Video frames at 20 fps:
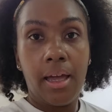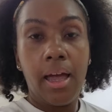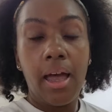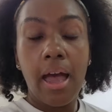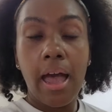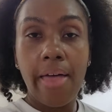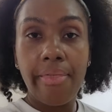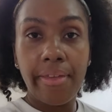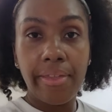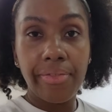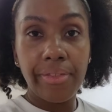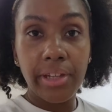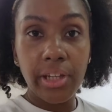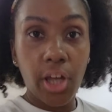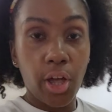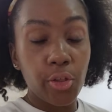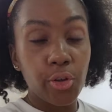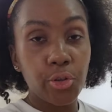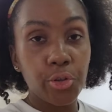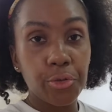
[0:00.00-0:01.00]
And then the
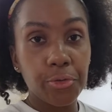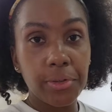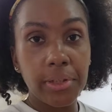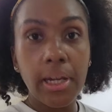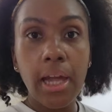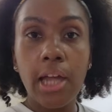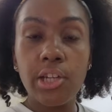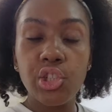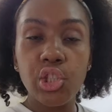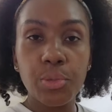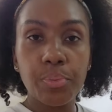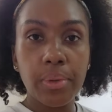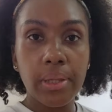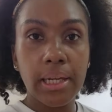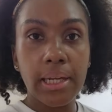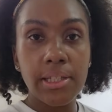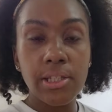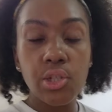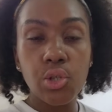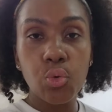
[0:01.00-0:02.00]
other 3, I just
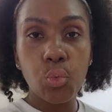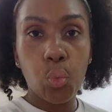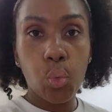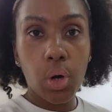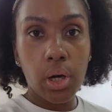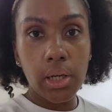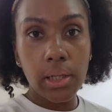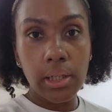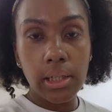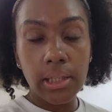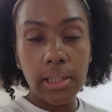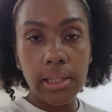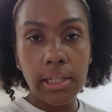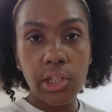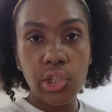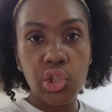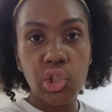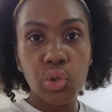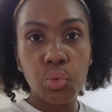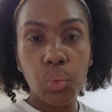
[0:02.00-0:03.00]
planted 1 in the
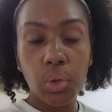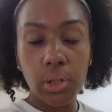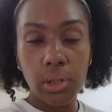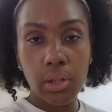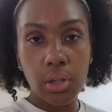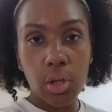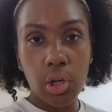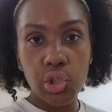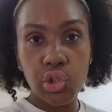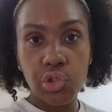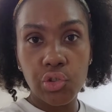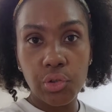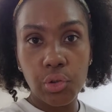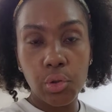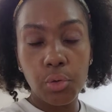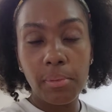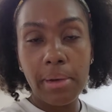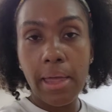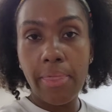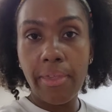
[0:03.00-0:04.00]
kitchen, 1 in the laundry
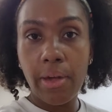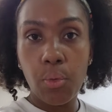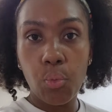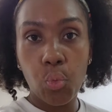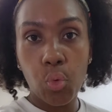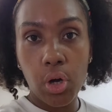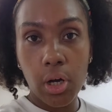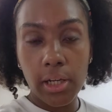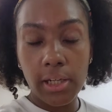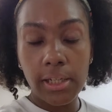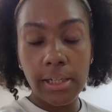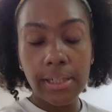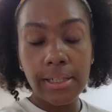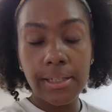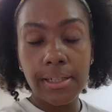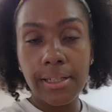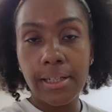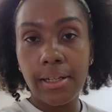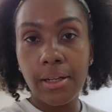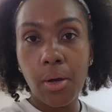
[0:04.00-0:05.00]
room, and then 1
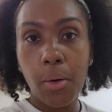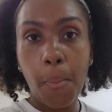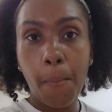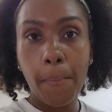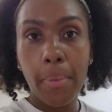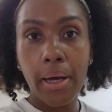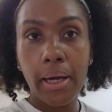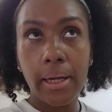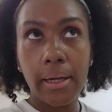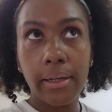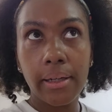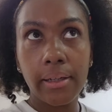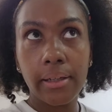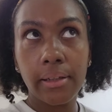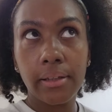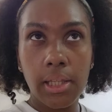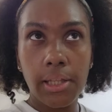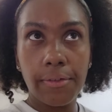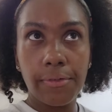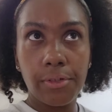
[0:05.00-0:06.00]
in my
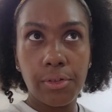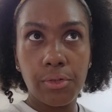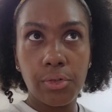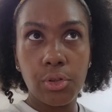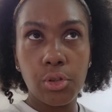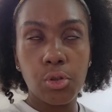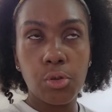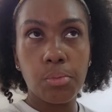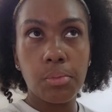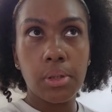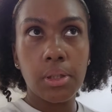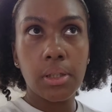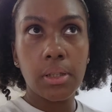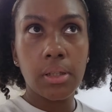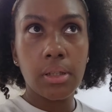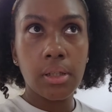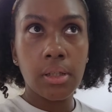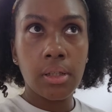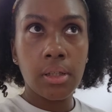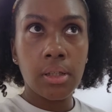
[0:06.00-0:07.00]
living room,
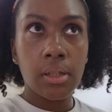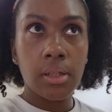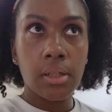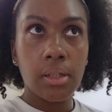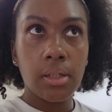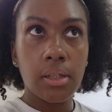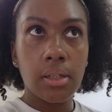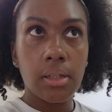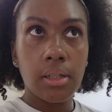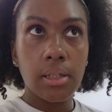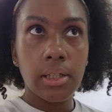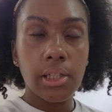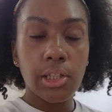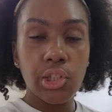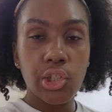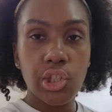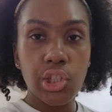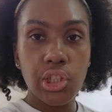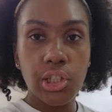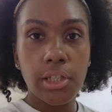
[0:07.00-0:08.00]

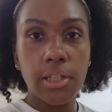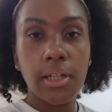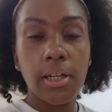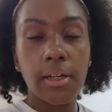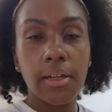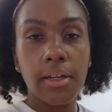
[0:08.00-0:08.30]
kitchen,